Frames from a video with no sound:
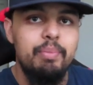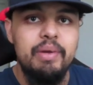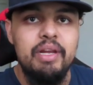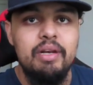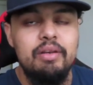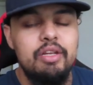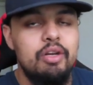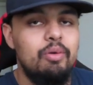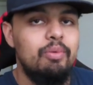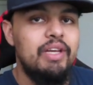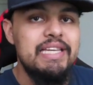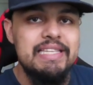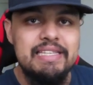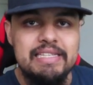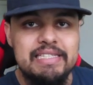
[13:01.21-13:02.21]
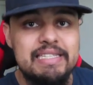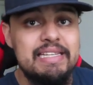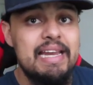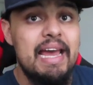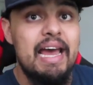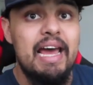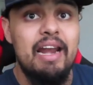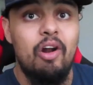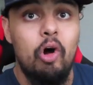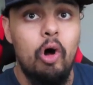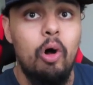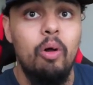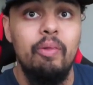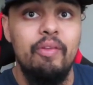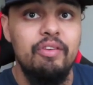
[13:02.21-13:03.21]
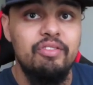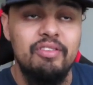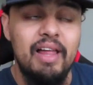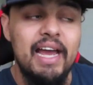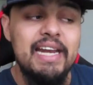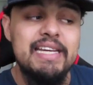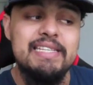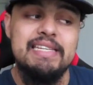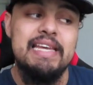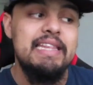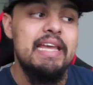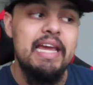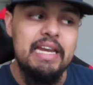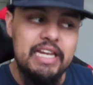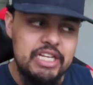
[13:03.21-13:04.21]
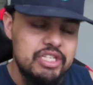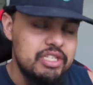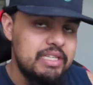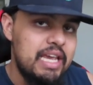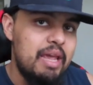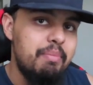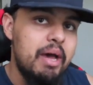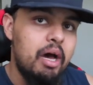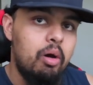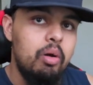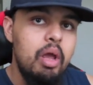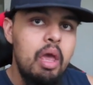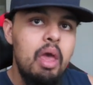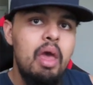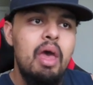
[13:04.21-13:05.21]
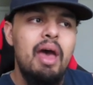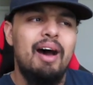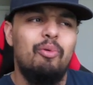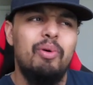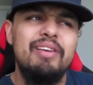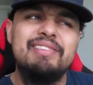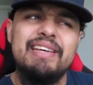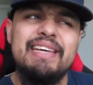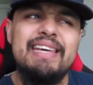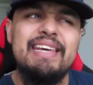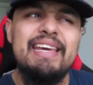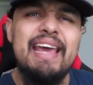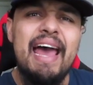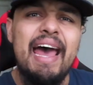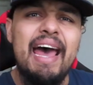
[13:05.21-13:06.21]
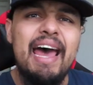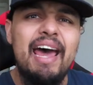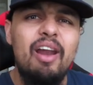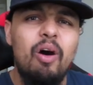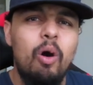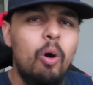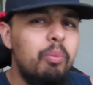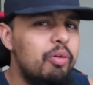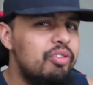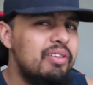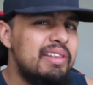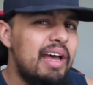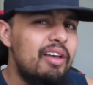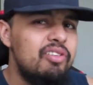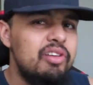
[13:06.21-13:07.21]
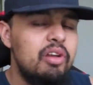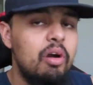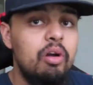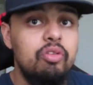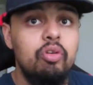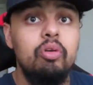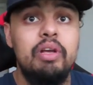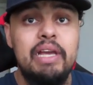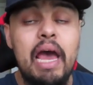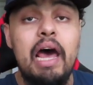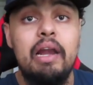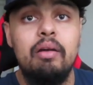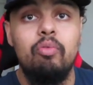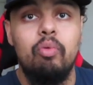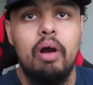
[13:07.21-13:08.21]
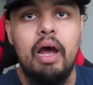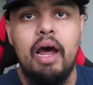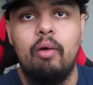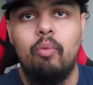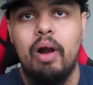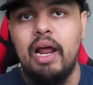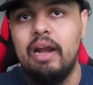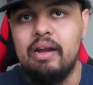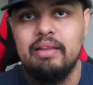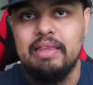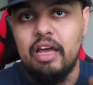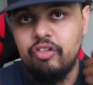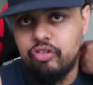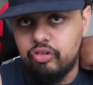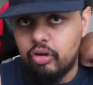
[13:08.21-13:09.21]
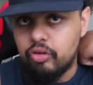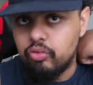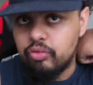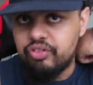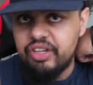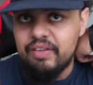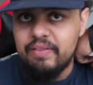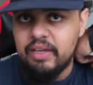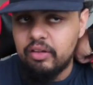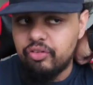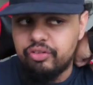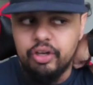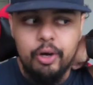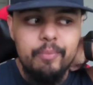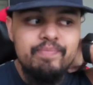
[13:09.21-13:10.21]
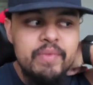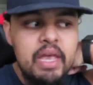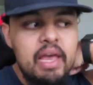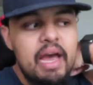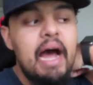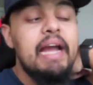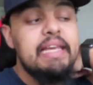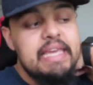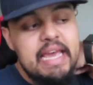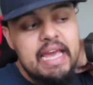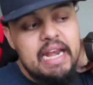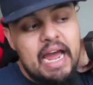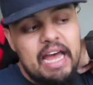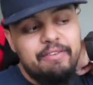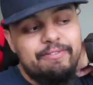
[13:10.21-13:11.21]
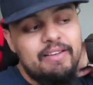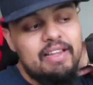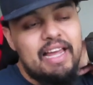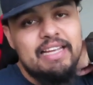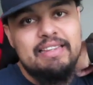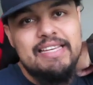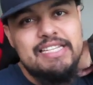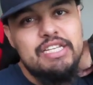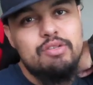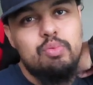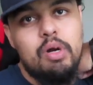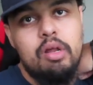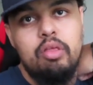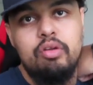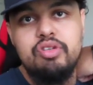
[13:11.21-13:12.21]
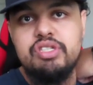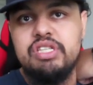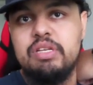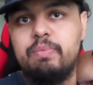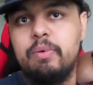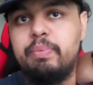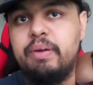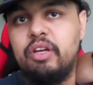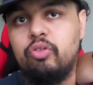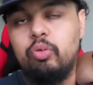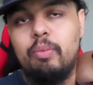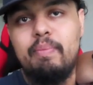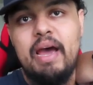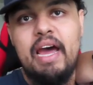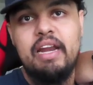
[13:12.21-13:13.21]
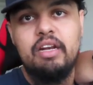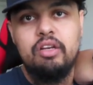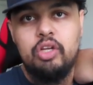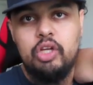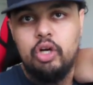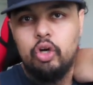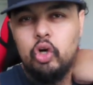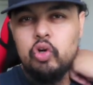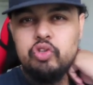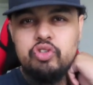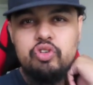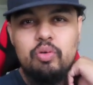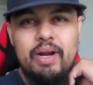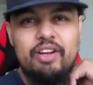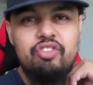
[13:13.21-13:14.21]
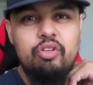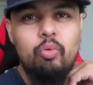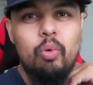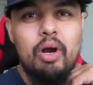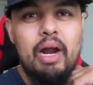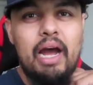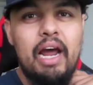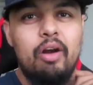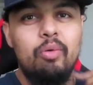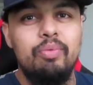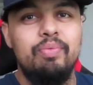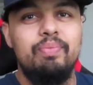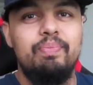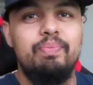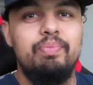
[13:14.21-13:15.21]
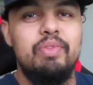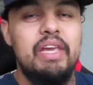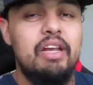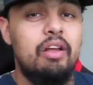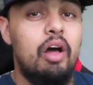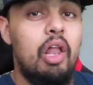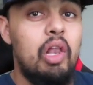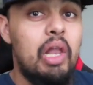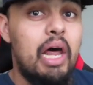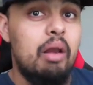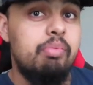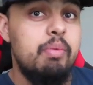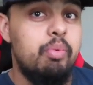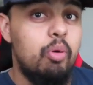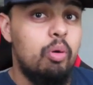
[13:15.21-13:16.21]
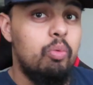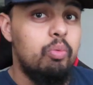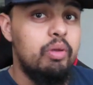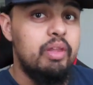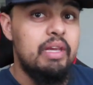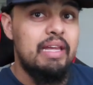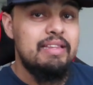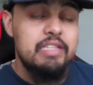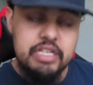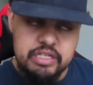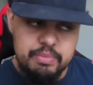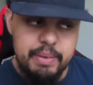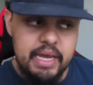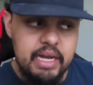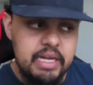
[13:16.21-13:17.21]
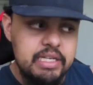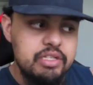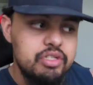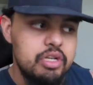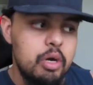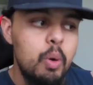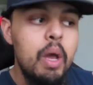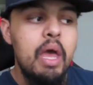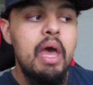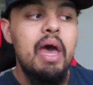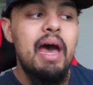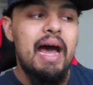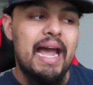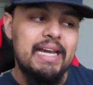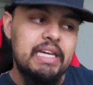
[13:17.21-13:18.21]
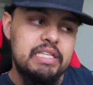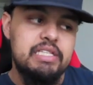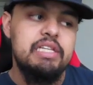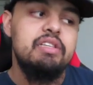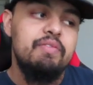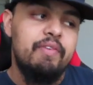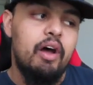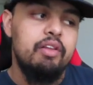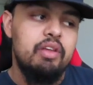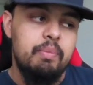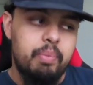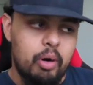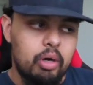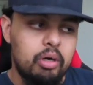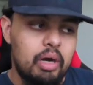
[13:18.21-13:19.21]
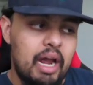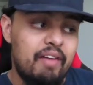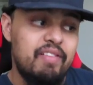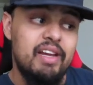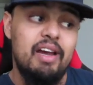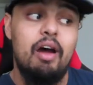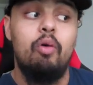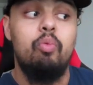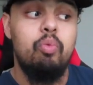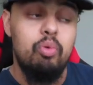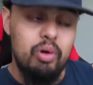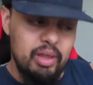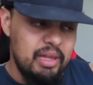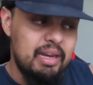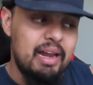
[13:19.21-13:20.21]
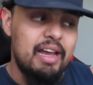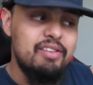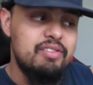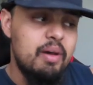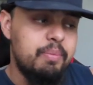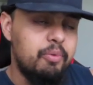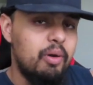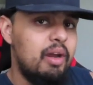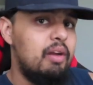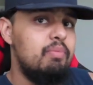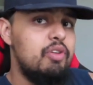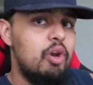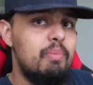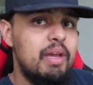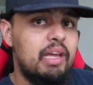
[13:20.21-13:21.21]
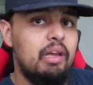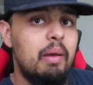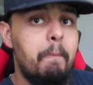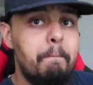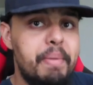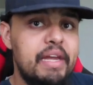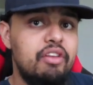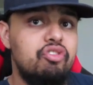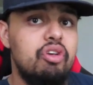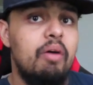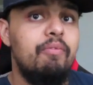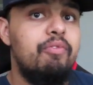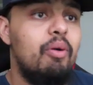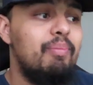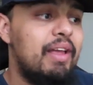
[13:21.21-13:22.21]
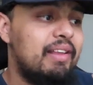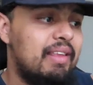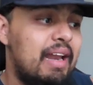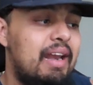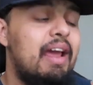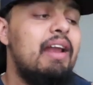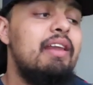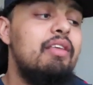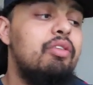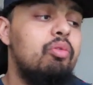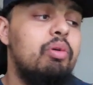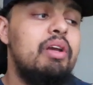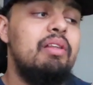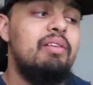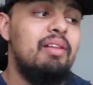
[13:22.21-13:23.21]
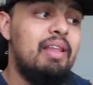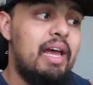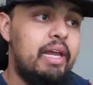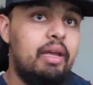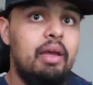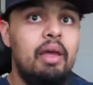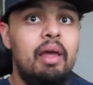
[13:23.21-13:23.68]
been, consistent at all in the slightest, and then he just came out. I want to say he had almost 1,000 yards, or he had right at 1,000 yards receiving. So again, I feel like this is one of those sleeper picks where Madden, goes a direction where I don't think a lot of people are really anticipating. So I could see Devante Parker having a really nice upgrade, making a big jump from that 93 to a